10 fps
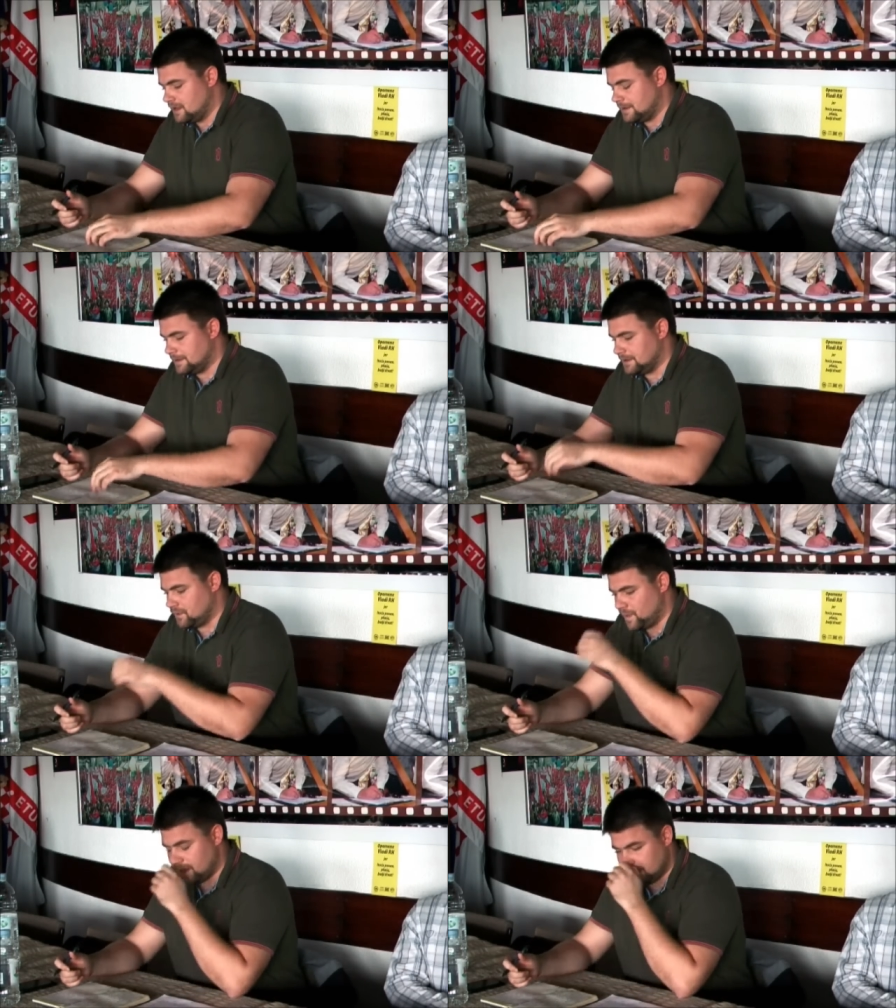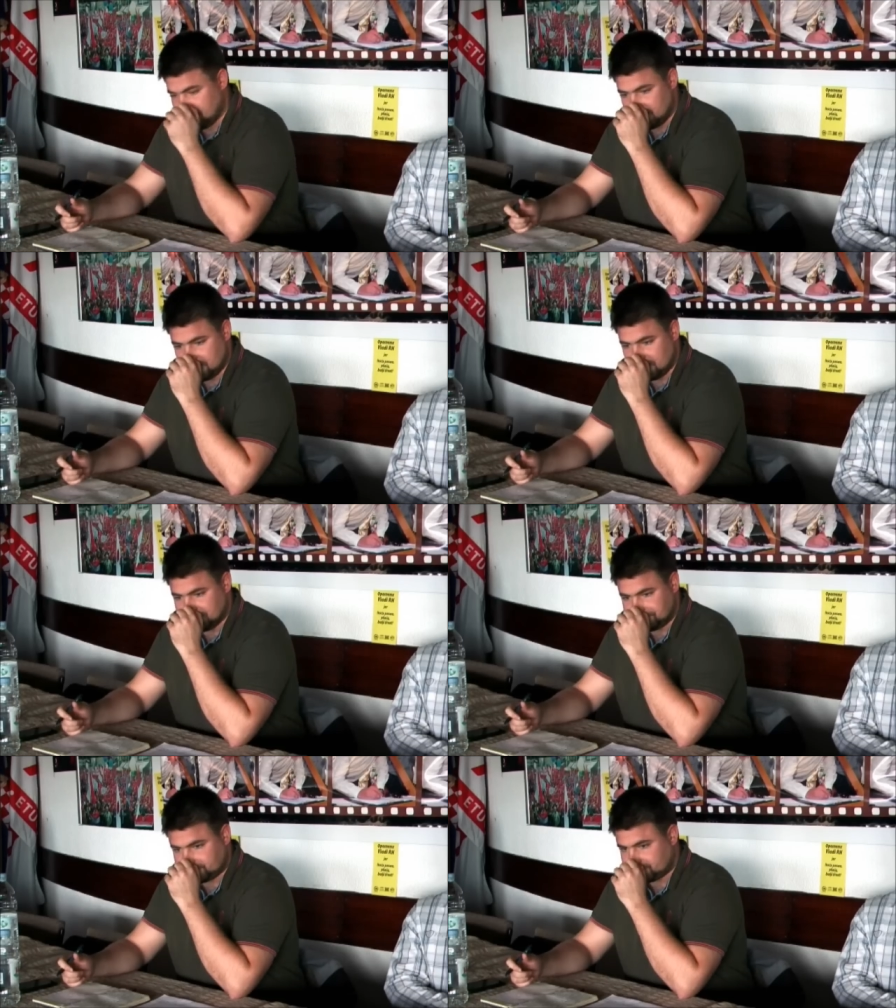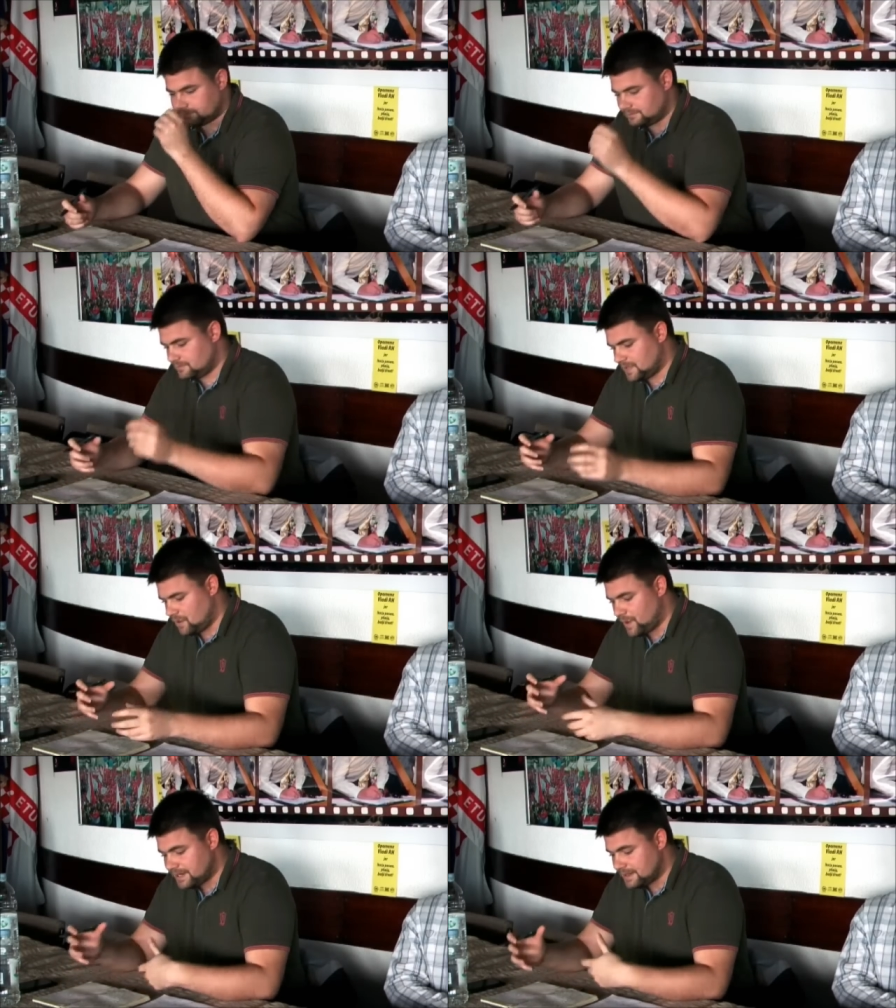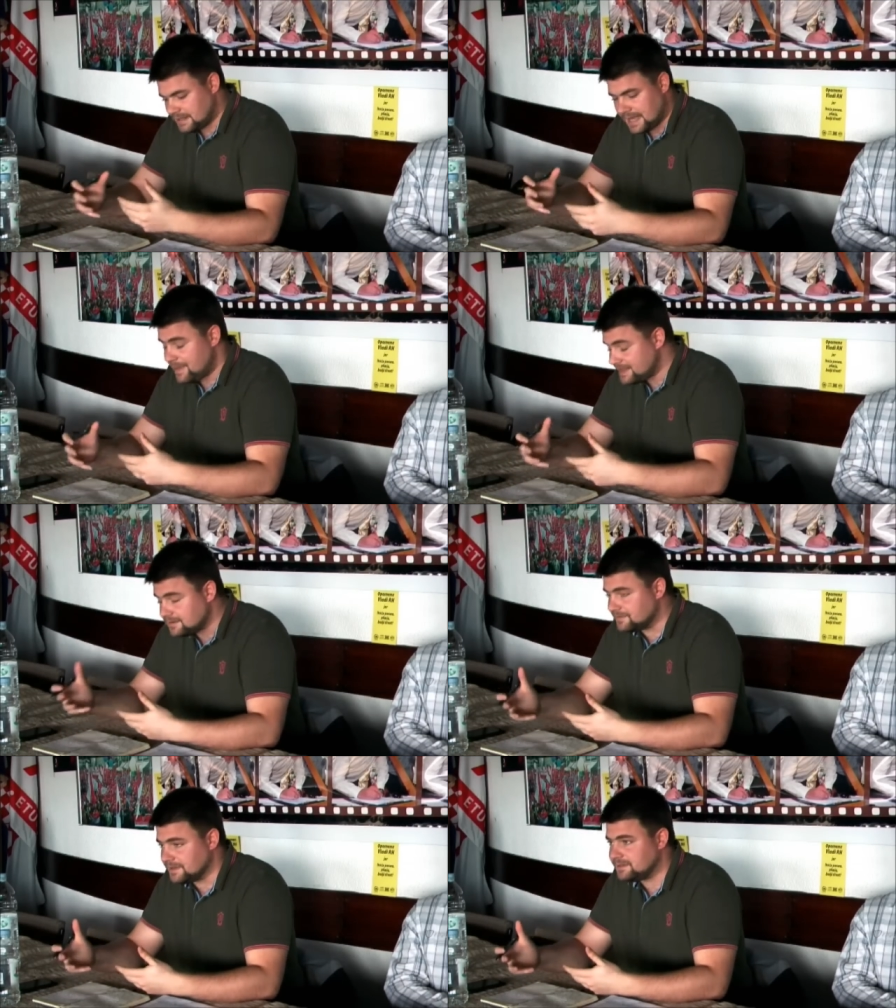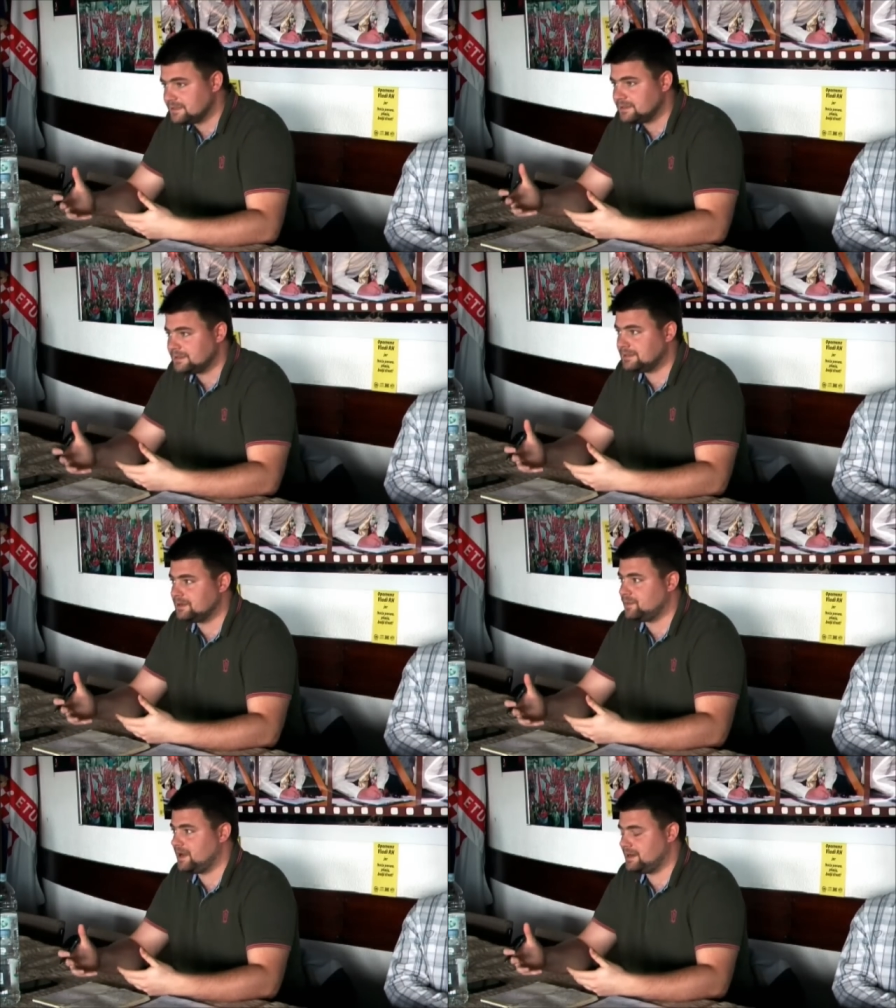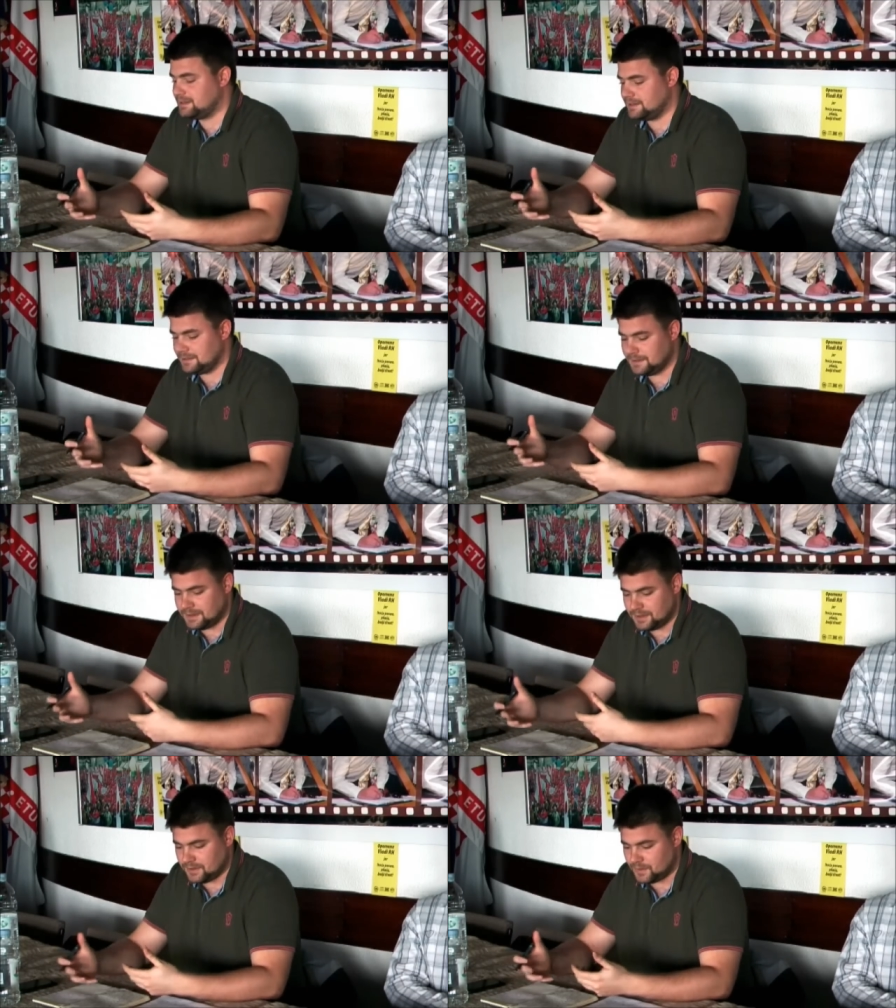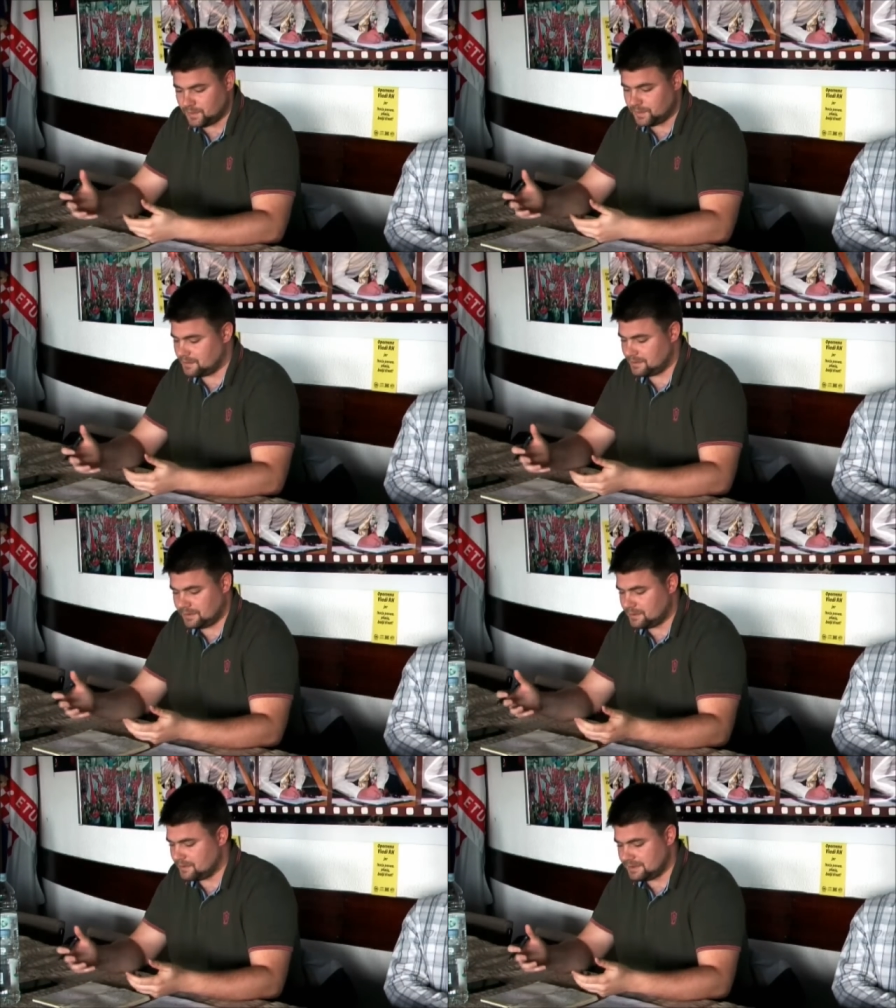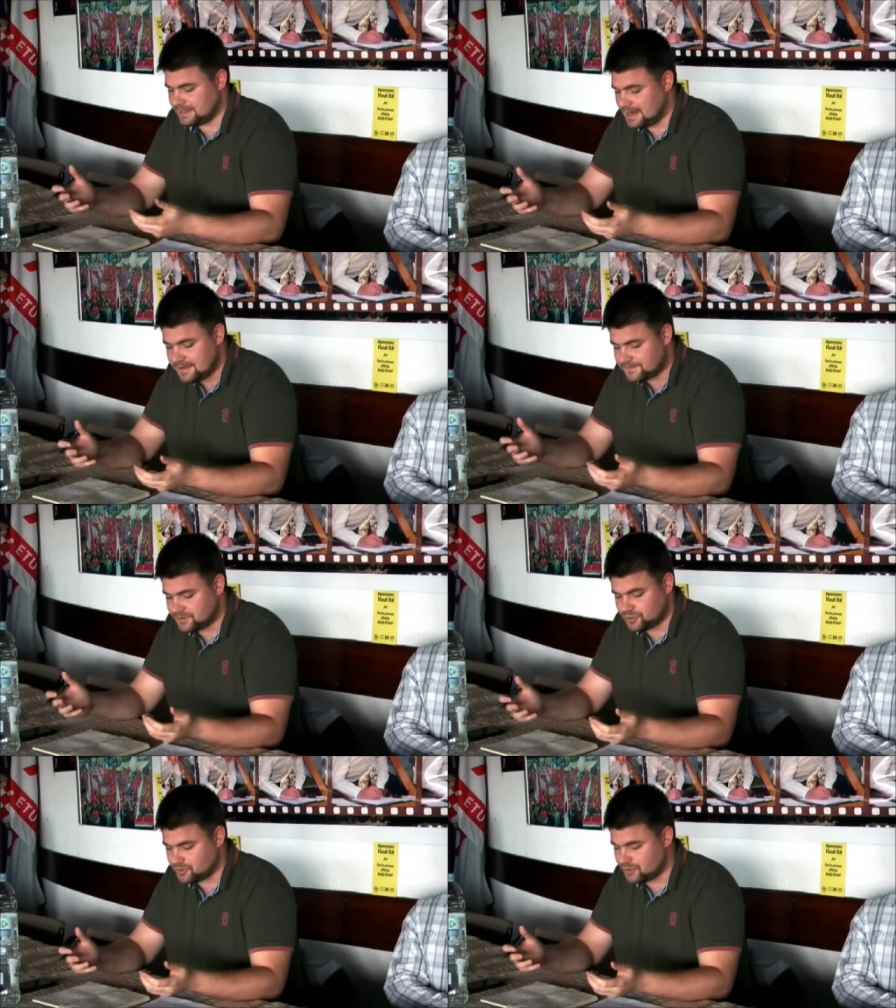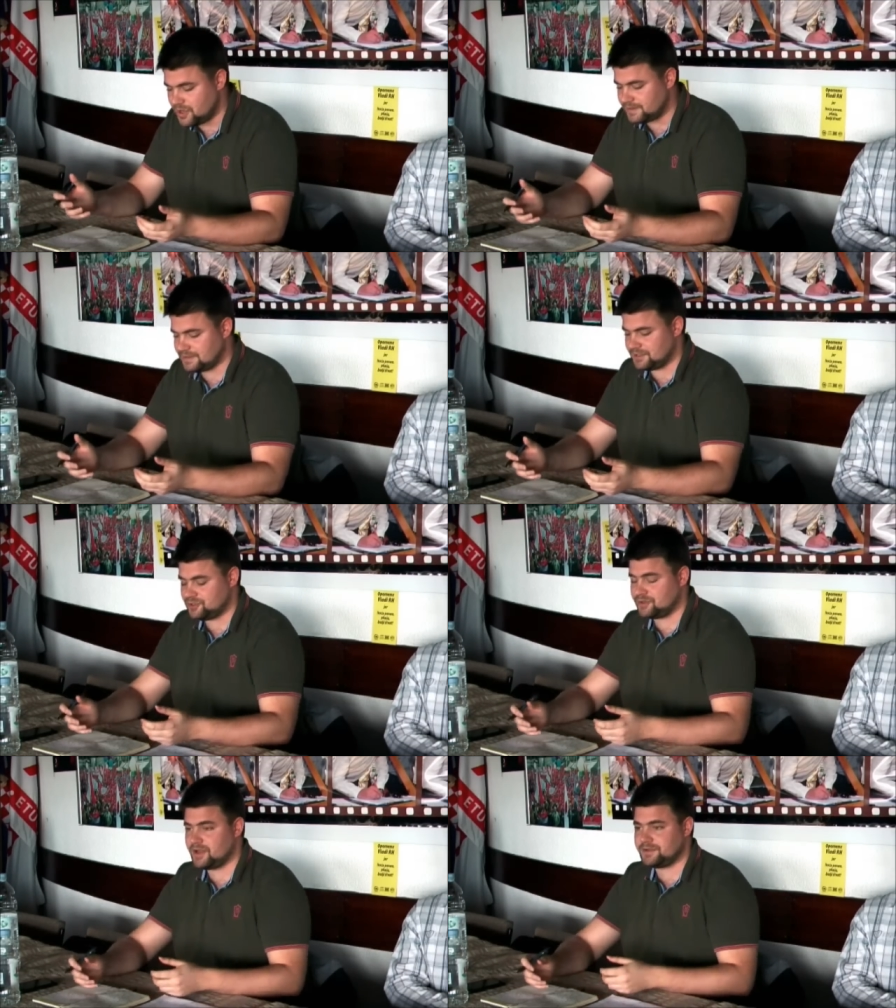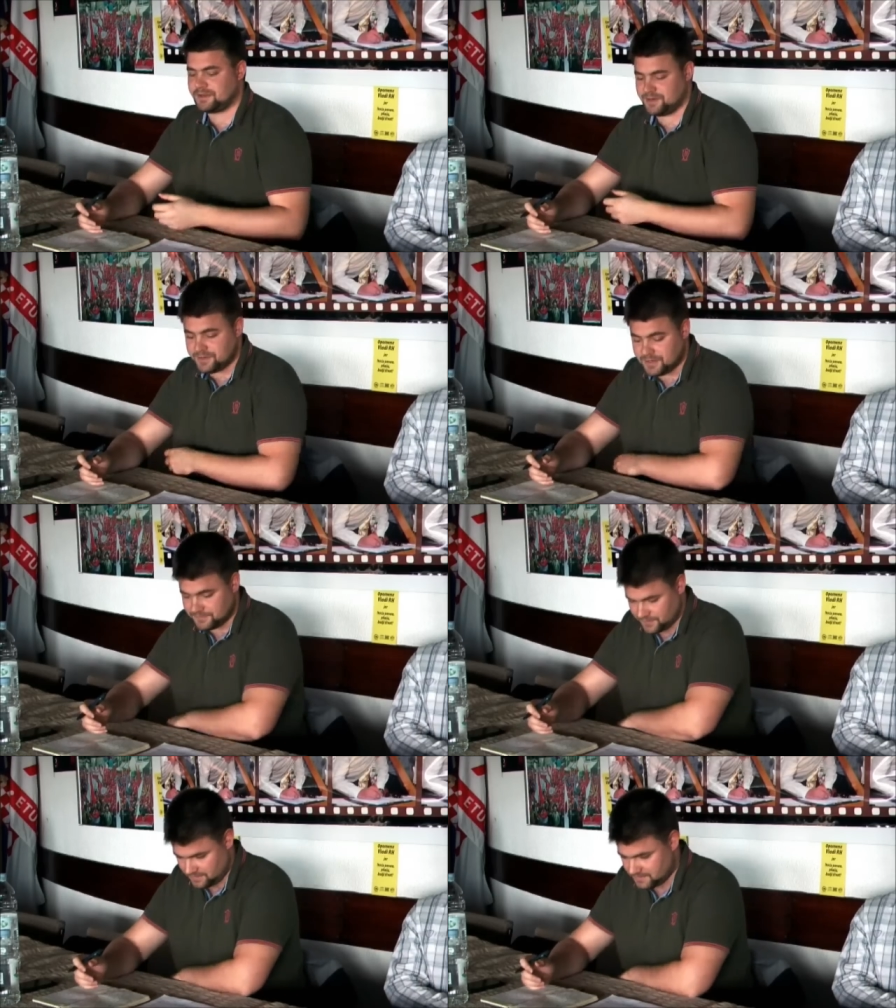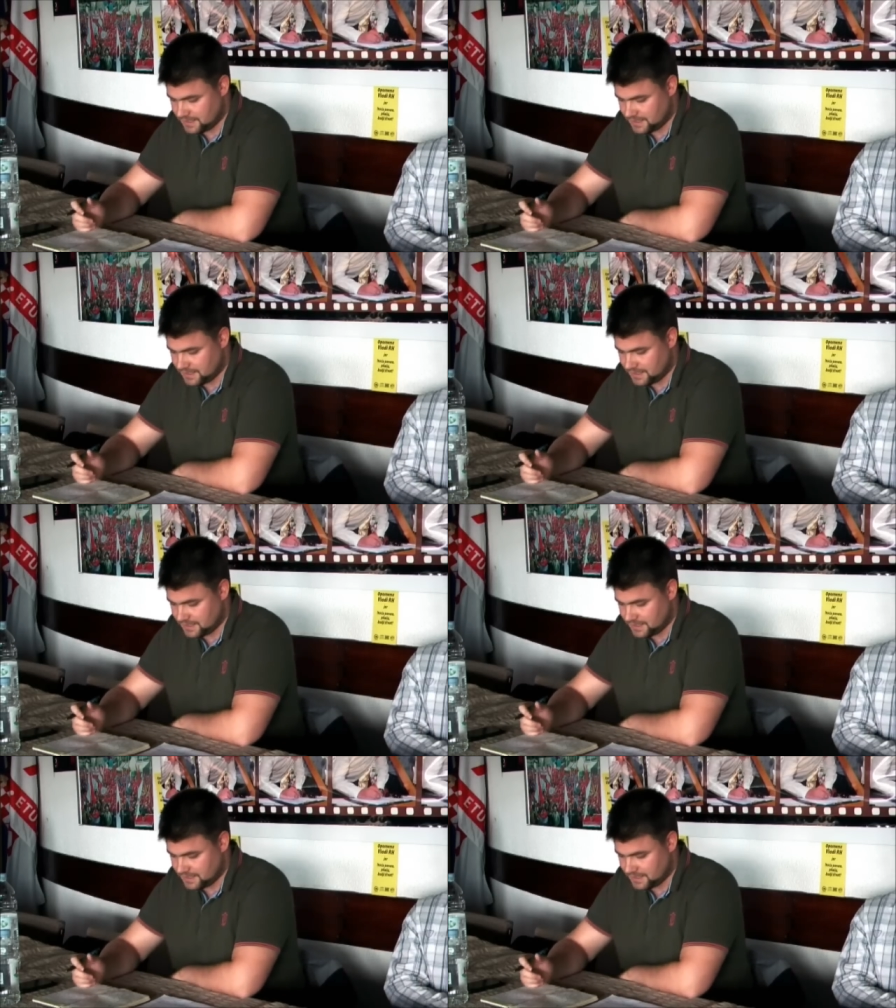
uh, where, uh, where a battlefield, where uh, the left should not, should not retreat from.